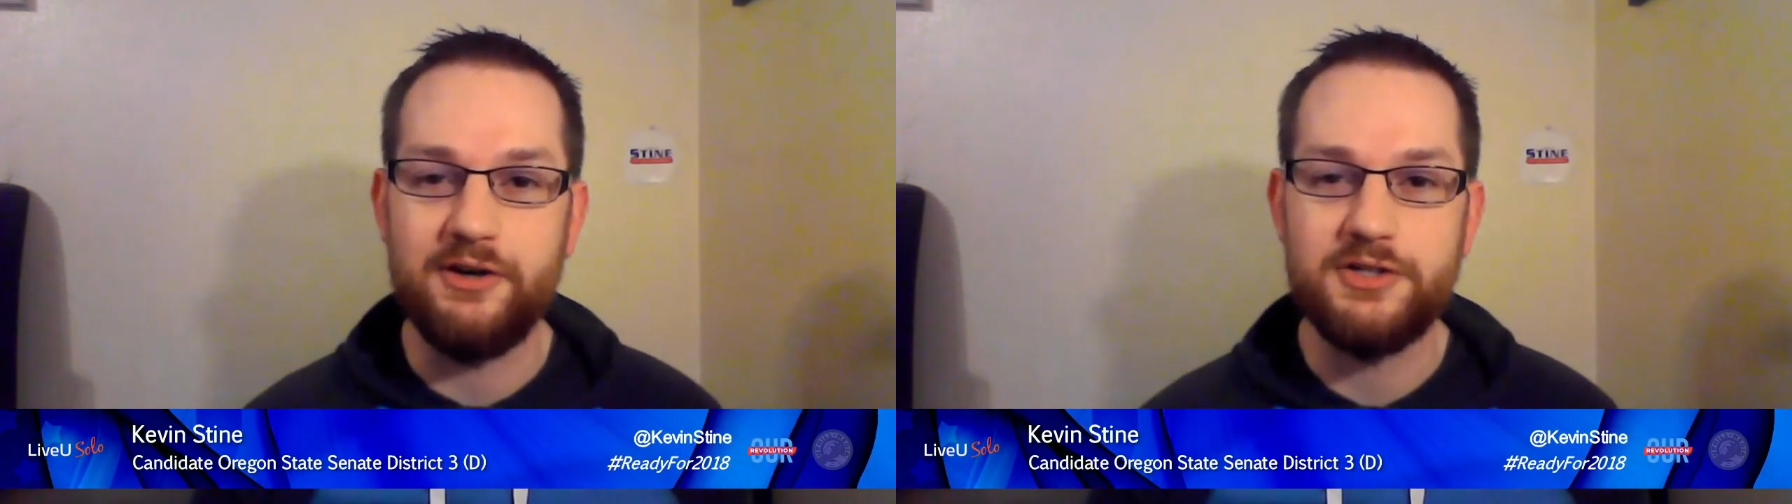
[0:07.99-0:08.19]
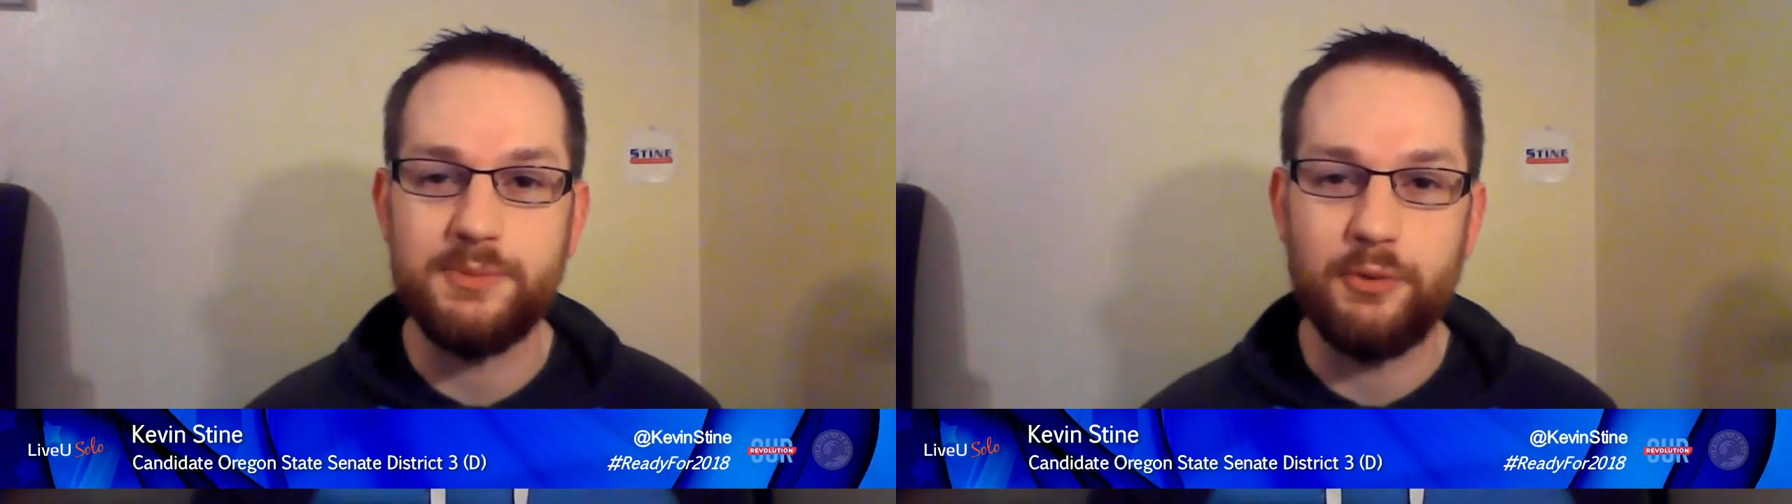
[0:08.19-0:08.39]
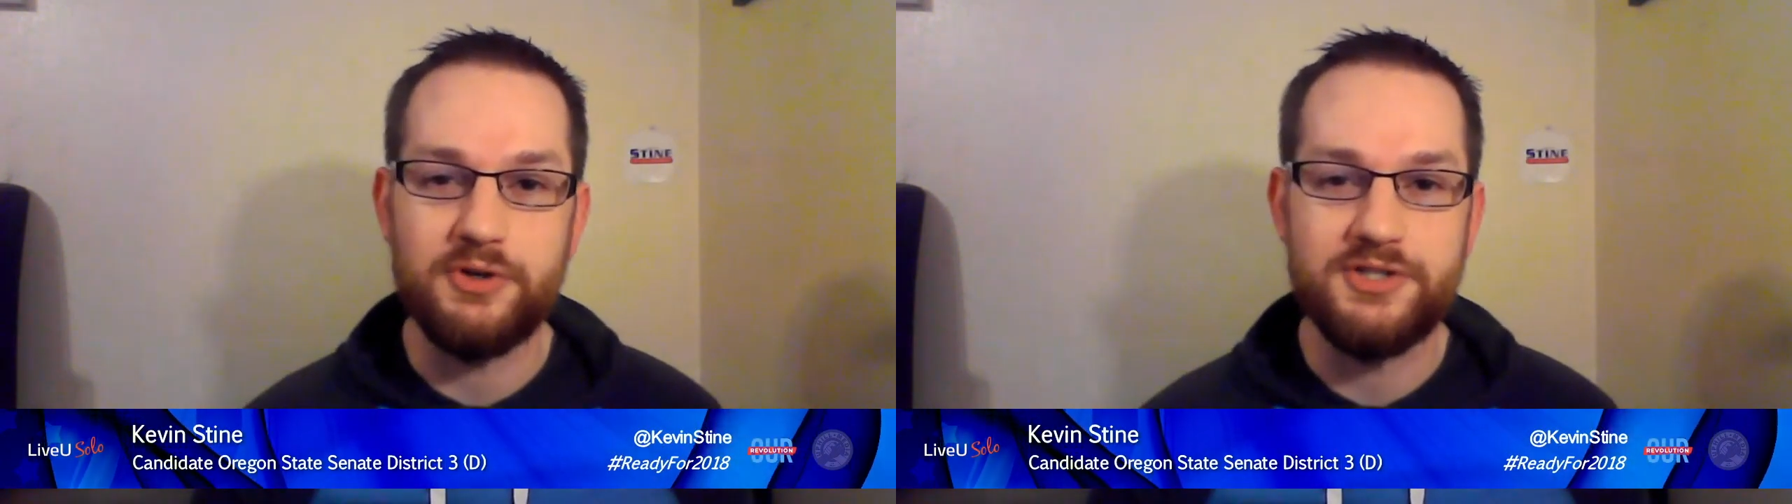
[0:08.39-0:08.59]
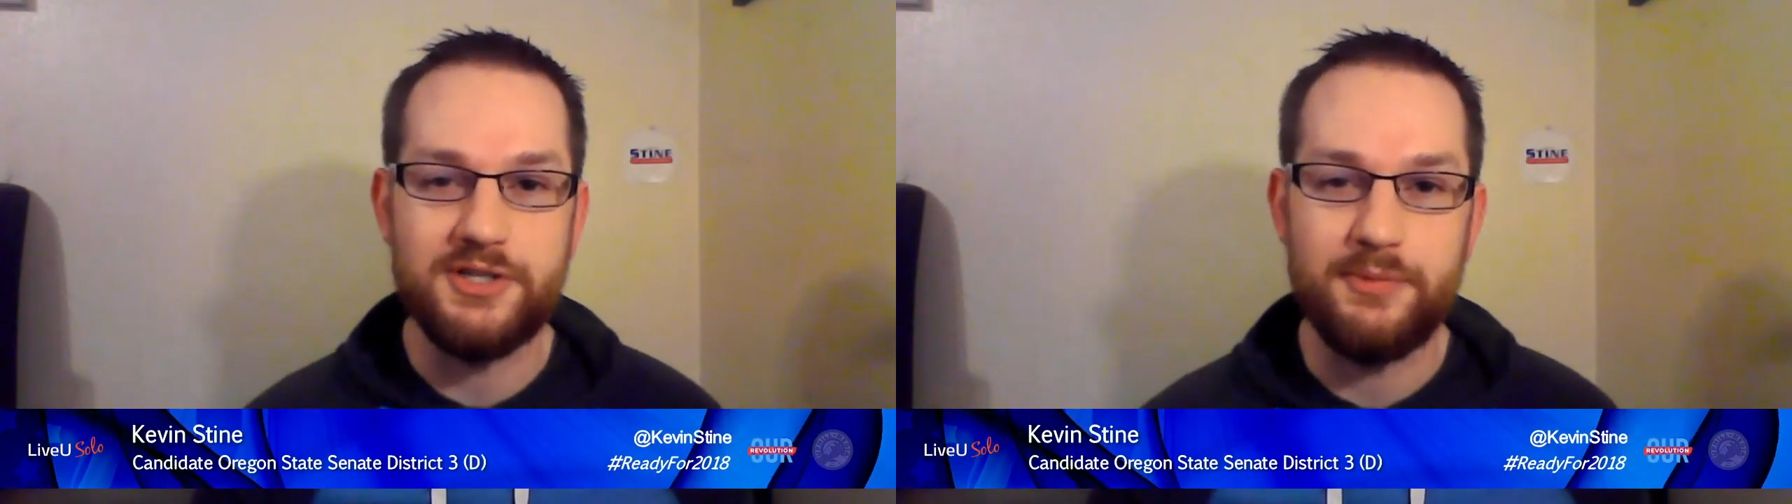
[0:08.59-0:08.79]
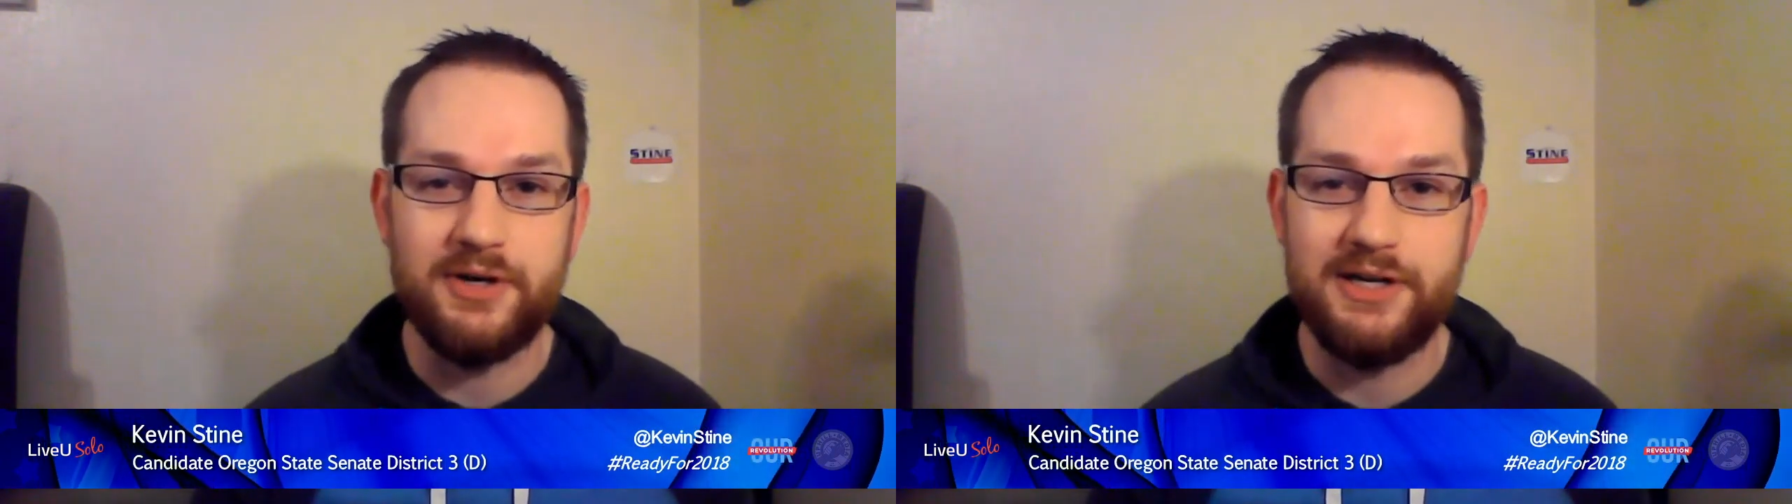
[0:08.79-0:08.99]
years aboard
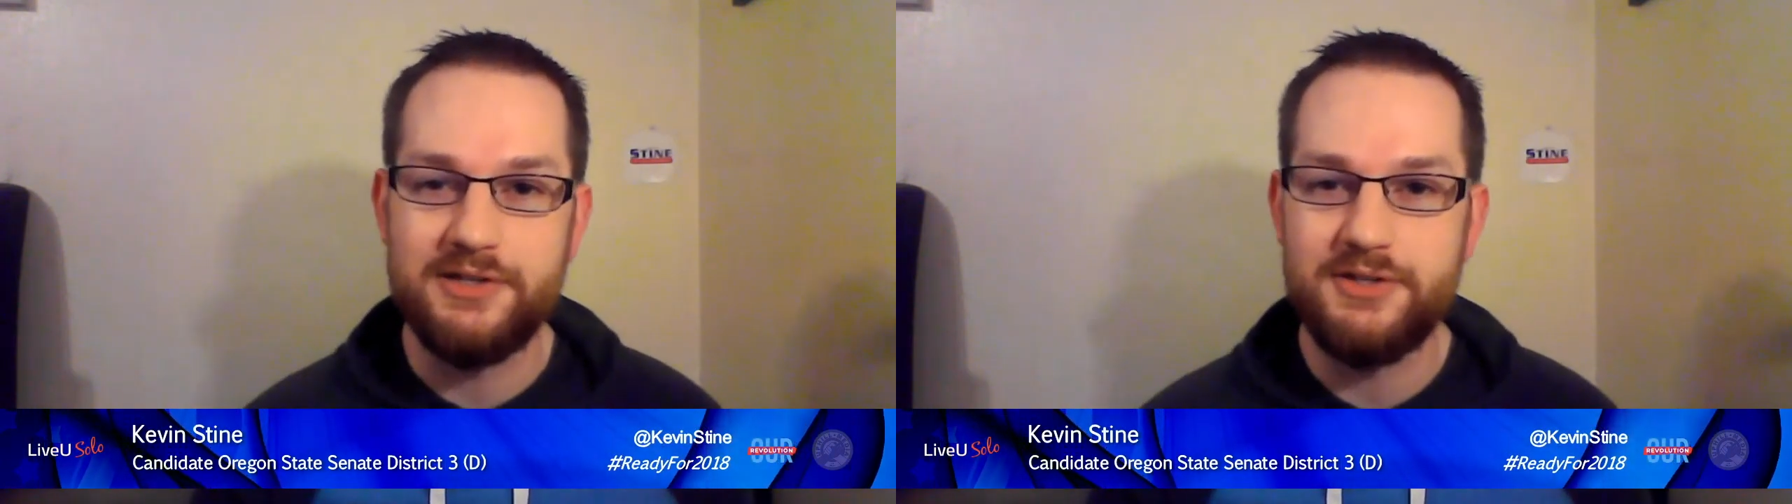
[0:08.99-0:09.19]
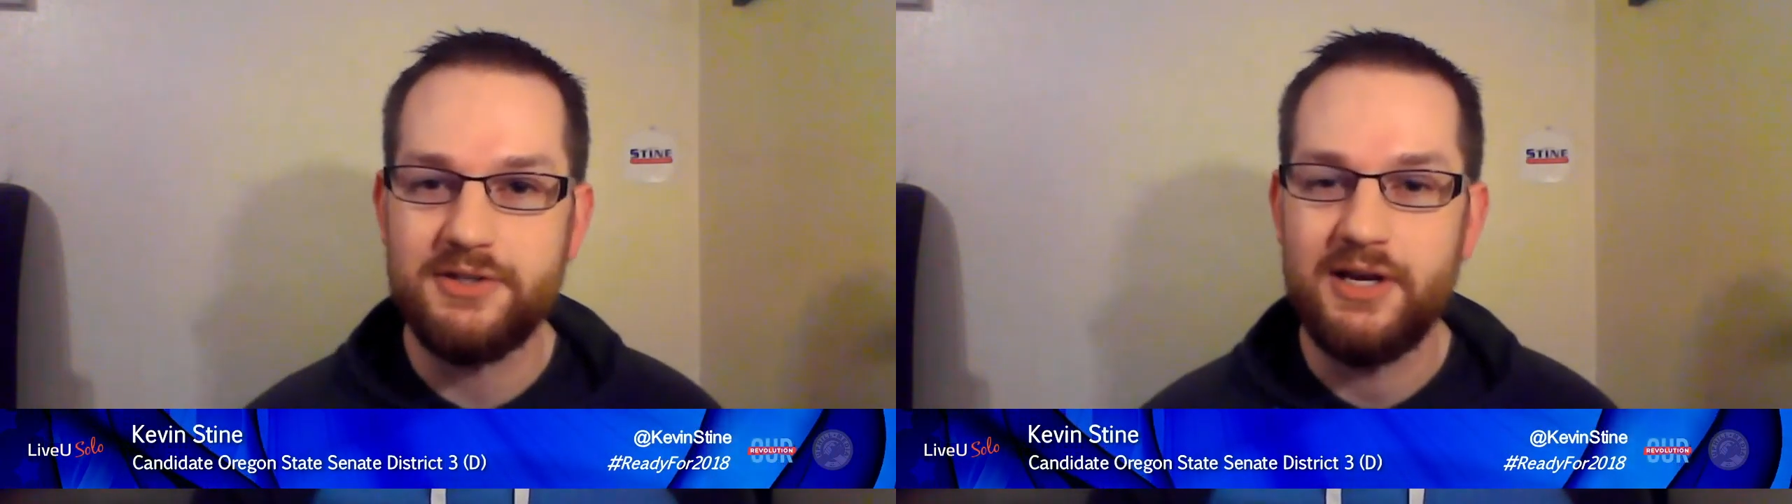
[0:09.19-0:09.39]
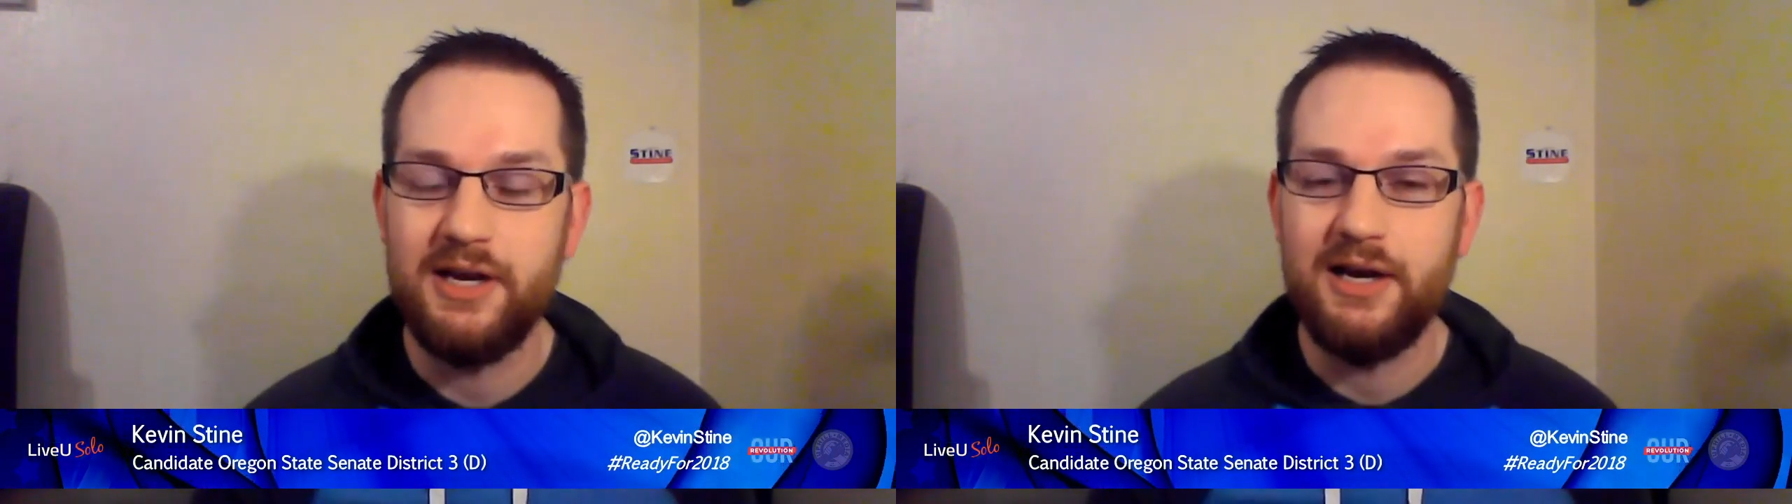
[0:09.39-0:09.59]
submarines.